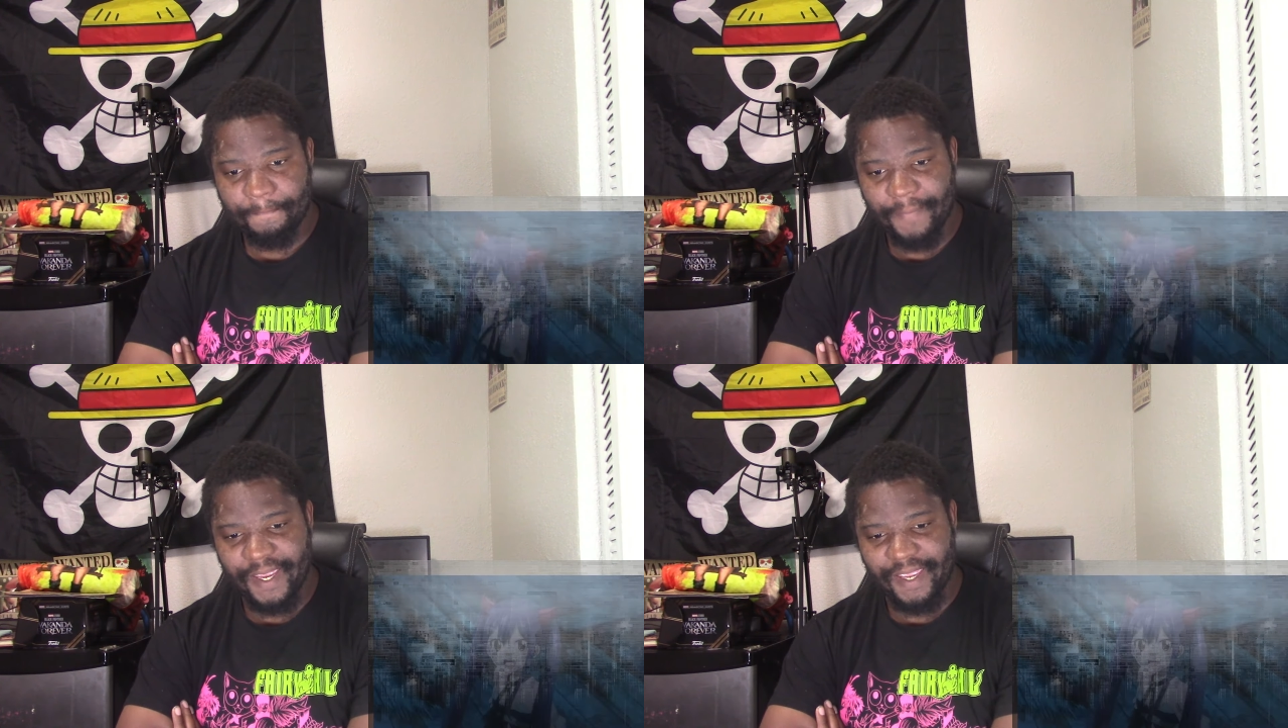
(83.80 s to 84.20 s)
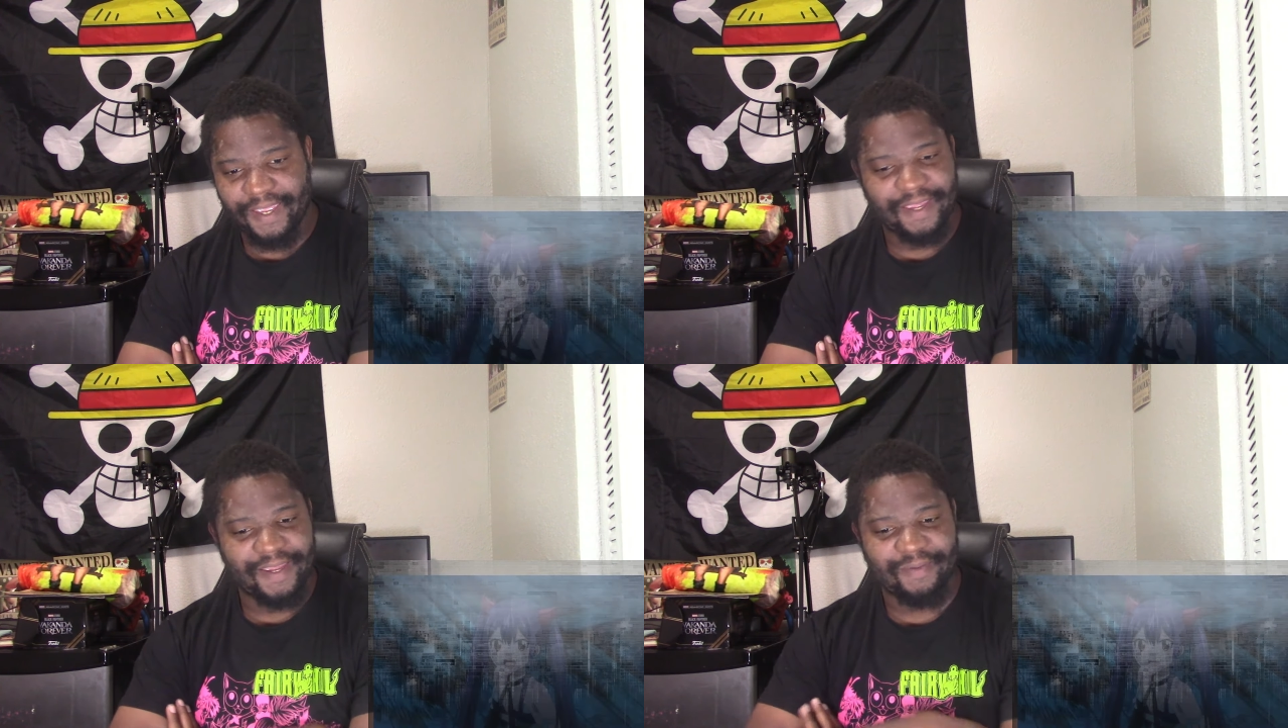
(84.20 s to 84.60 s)

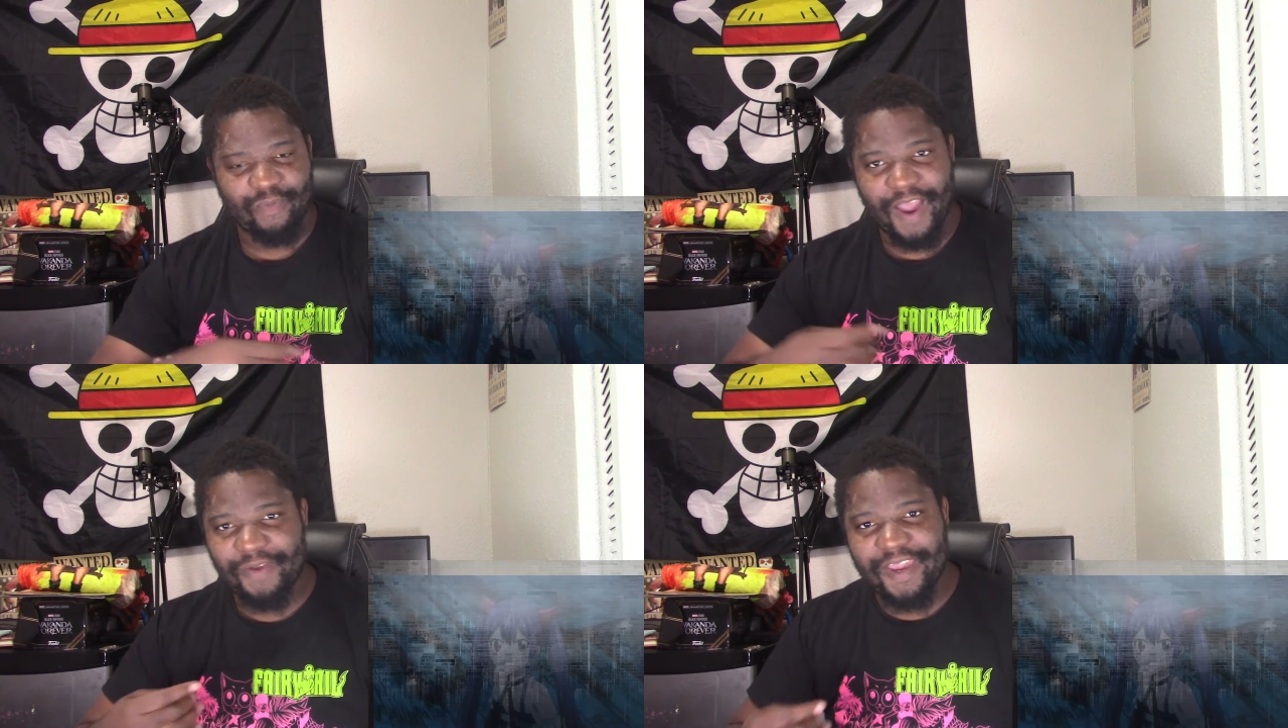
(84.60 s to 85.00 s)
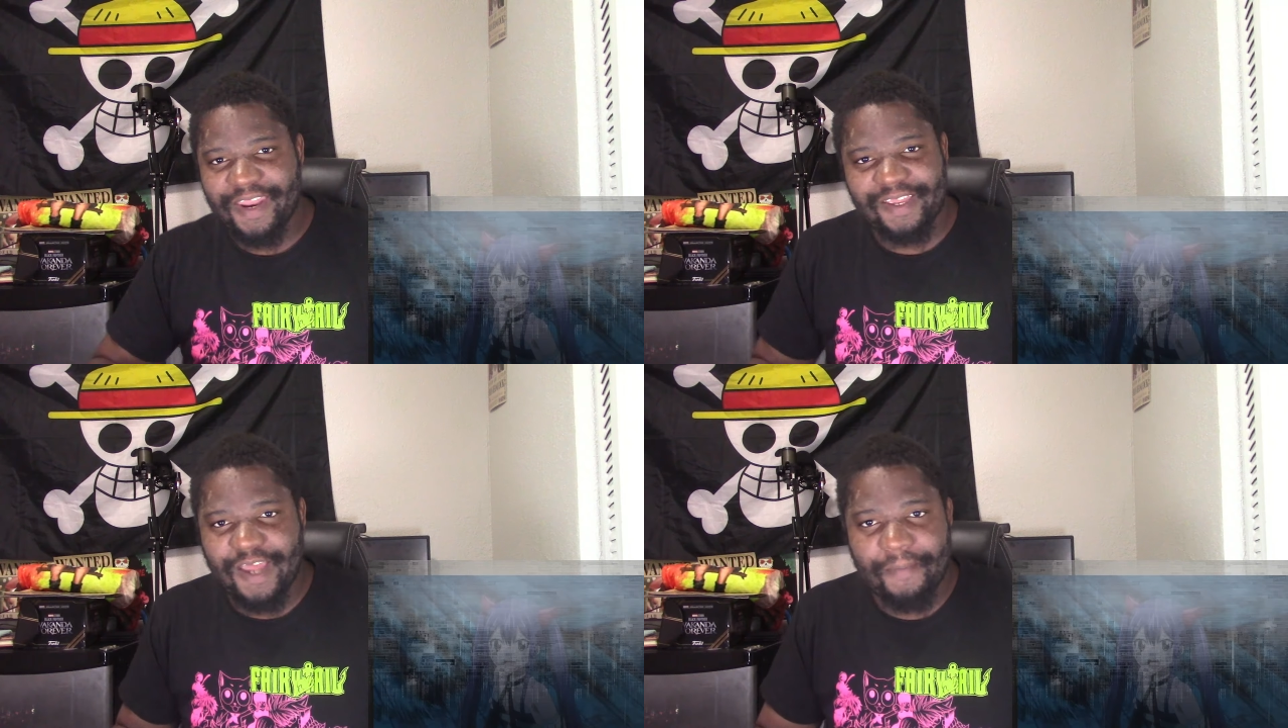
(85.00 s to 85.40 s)
Man, why you
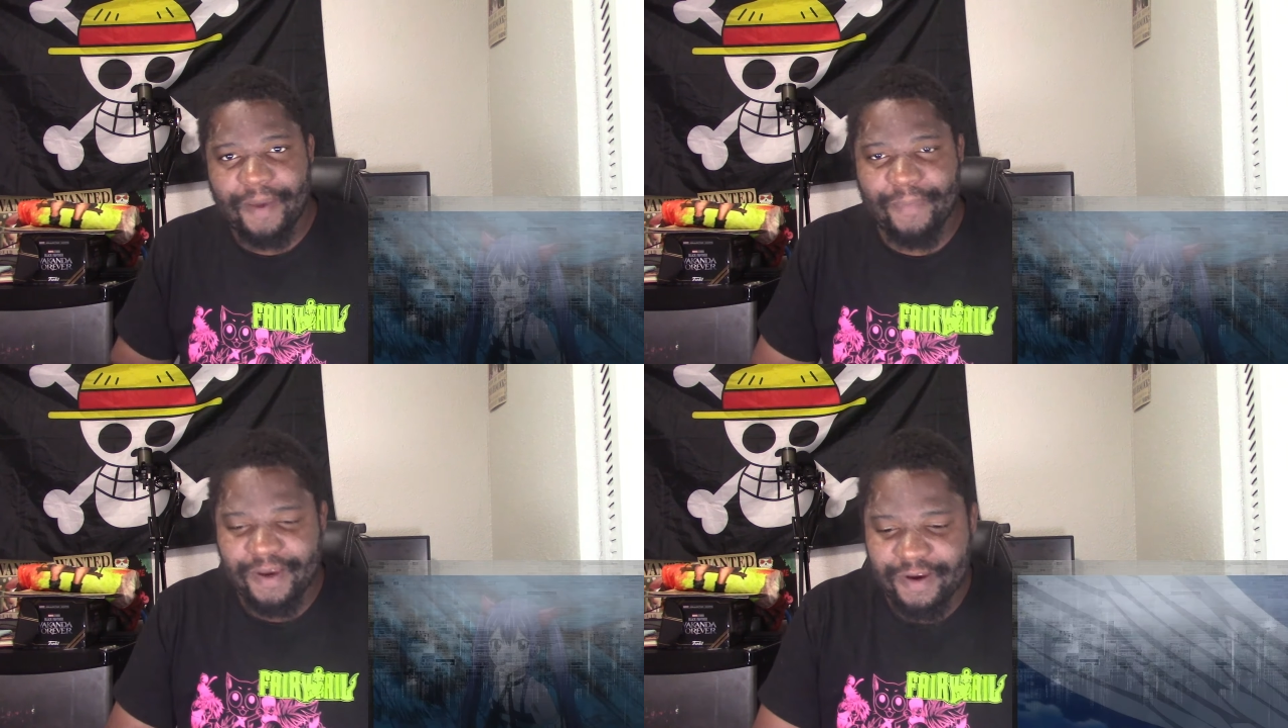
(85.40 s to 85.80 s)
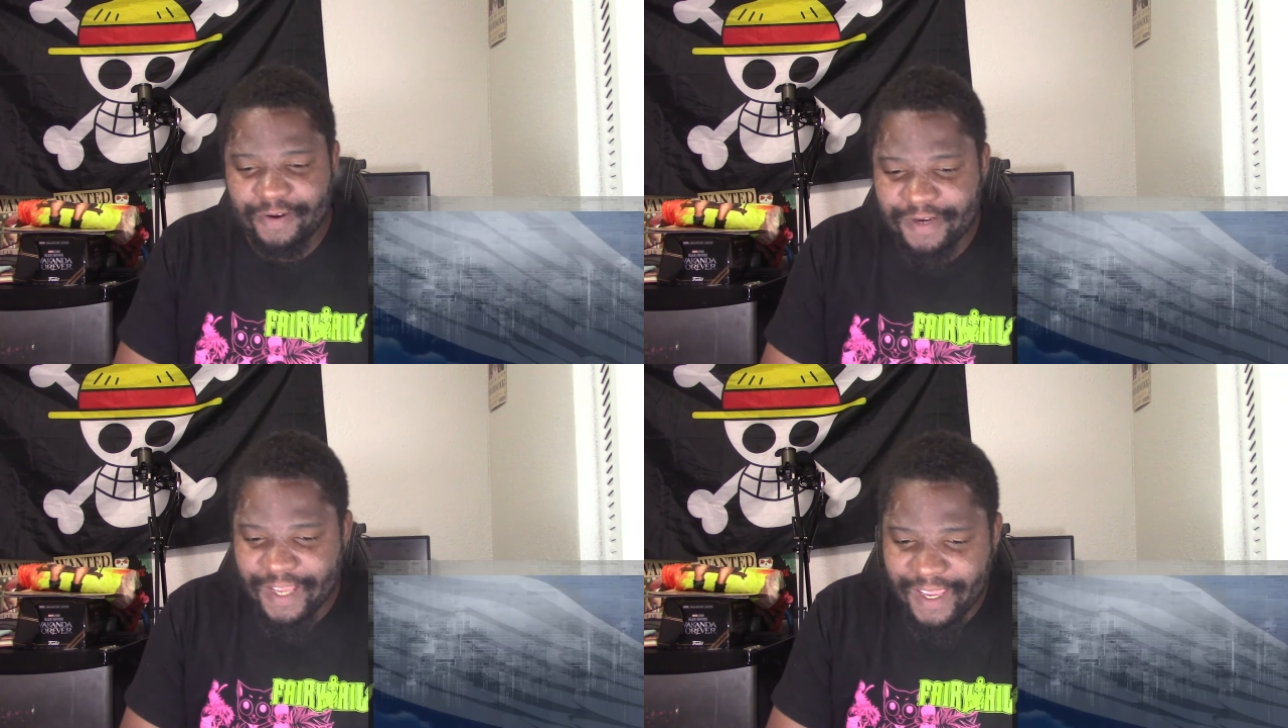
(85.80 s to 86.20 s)
gotta come at my
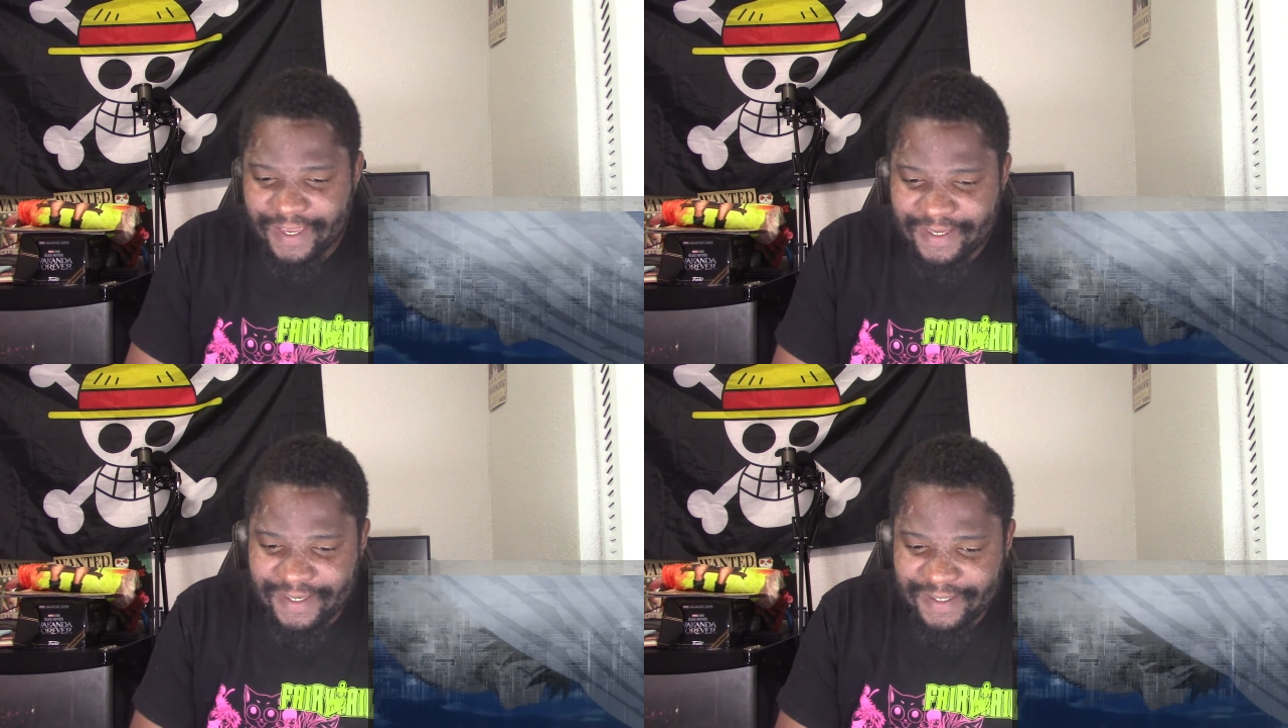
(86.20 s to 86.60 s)
girl Nick?